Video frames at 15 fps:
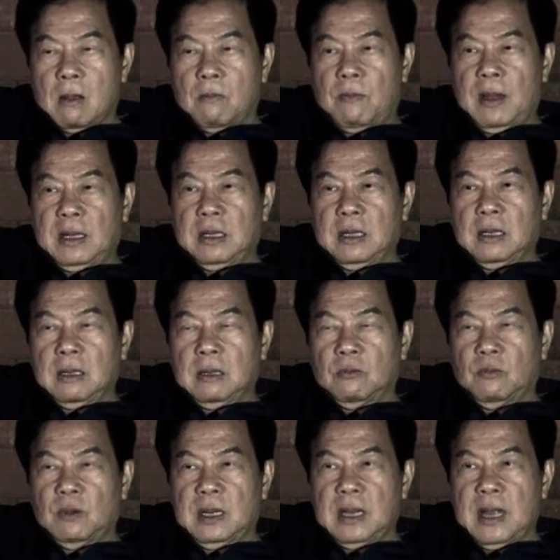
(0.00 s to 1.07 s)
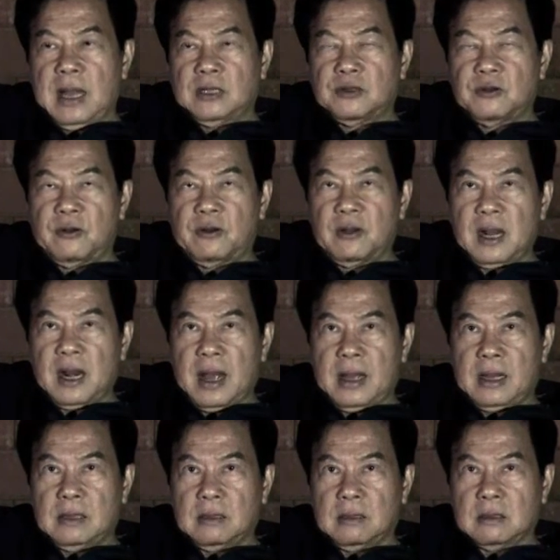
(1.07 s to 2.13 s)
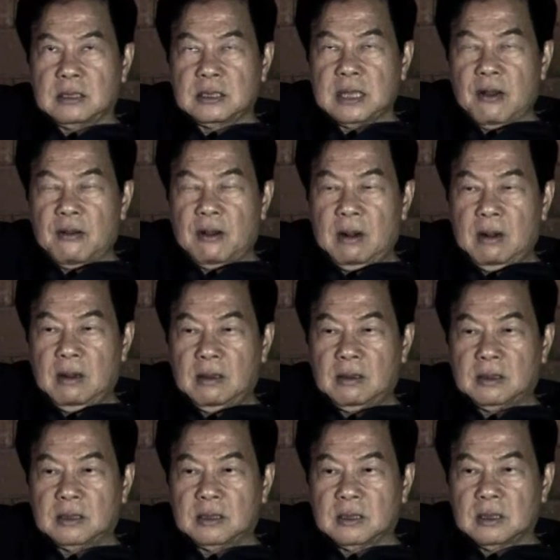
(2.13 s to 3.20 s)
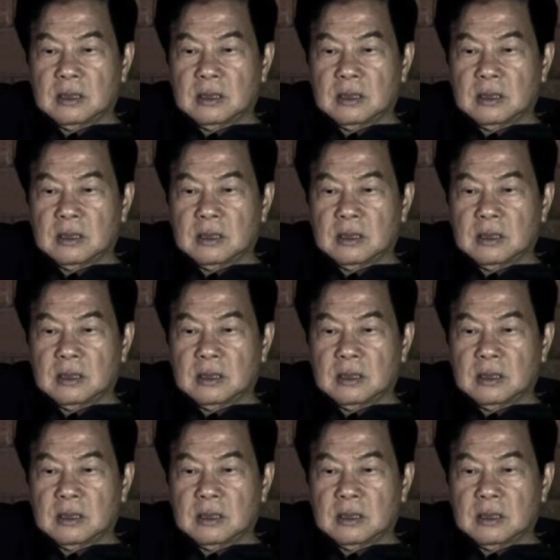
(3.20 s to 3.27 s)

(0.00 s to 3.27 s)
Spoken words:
but when the adrenaline gland sound alert,